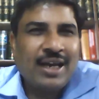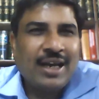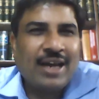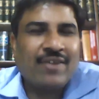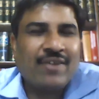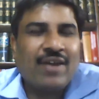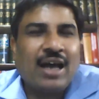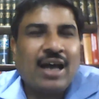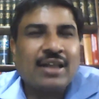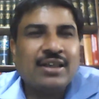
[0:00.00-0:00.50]

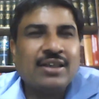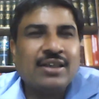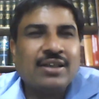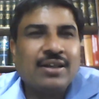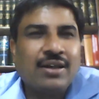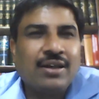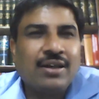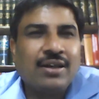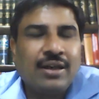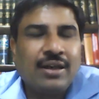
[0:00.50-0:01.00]
and rather
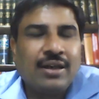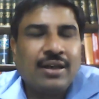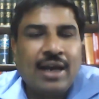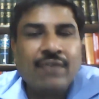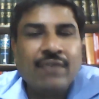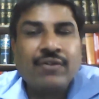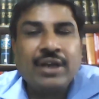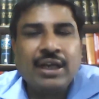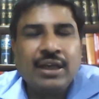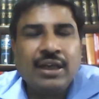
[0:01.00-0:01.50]

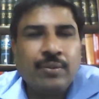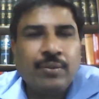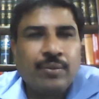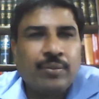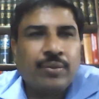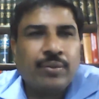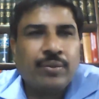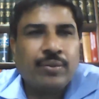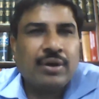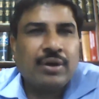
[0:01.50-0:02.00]
every
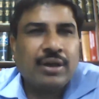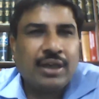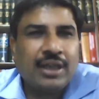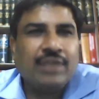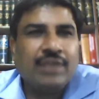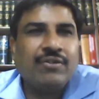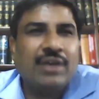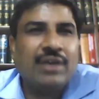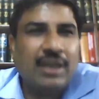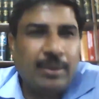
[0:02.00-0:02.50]

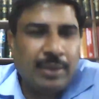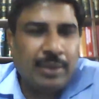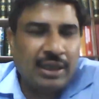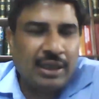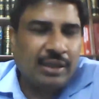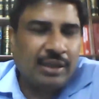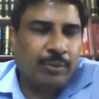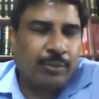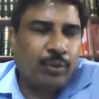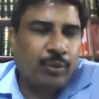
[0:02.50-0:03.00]
invariably
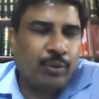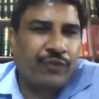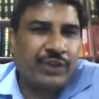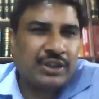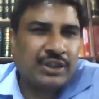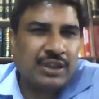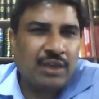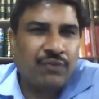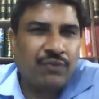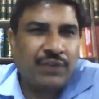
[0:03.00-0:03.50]
the
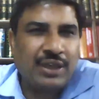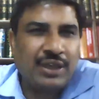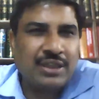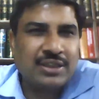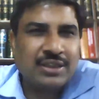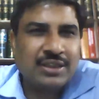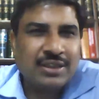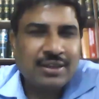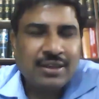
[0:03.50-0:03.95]
professional feels